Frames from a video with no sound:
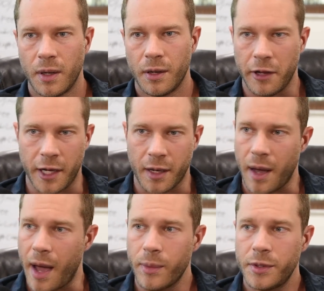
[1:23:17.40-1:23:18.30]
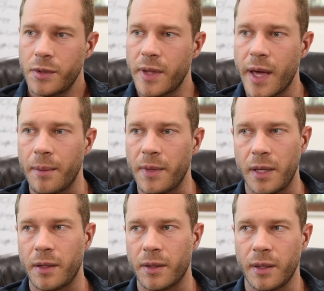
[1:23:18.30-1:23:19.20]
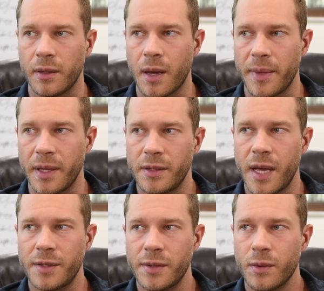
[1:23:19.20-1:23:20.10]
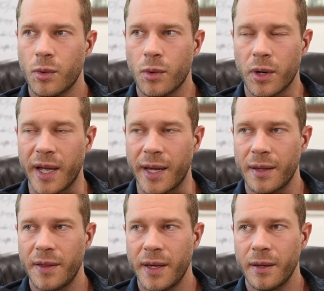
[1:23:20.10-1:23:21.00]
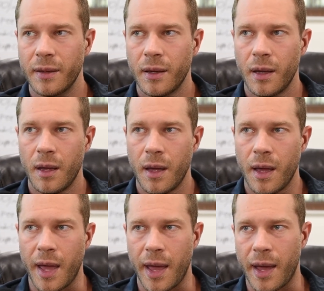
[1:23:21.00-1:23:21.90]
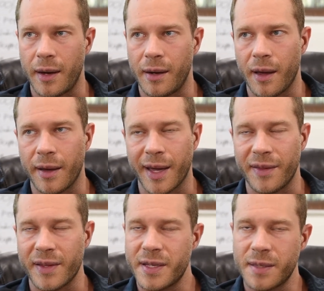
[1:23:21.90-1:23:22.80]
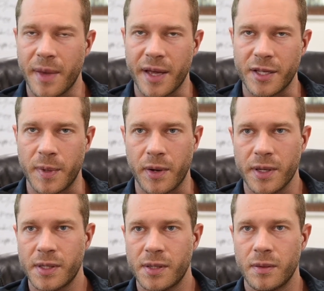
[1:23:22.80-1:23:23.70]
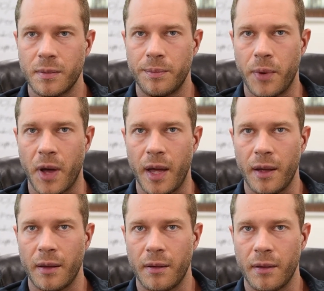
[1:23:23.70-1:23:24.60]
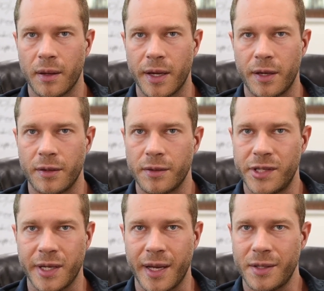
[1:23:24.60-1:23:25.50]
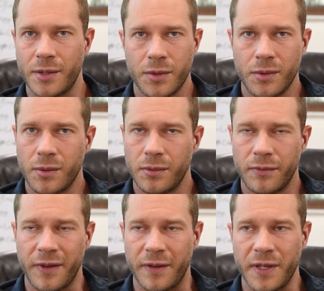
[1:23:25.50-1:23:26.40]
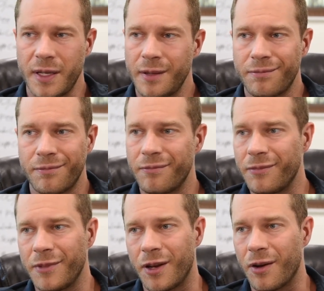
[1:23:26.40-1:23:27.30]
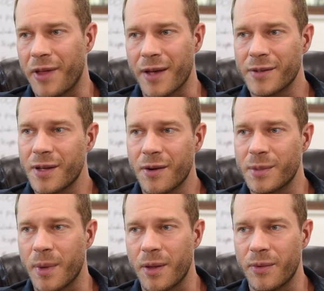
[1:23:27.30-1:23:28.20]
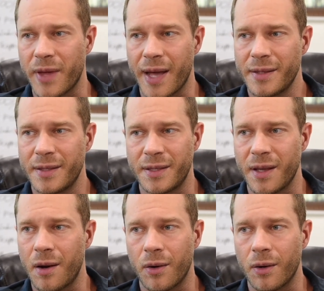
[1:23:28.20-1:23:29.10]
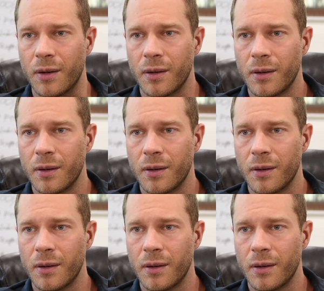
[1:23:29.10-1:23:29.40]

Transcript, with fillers: like I would do that immediately. I mean, yeah, do the whole organic thing, and again, this isn't my experience, but like to get to 50, you know, $1,000 a month with ads is not hard.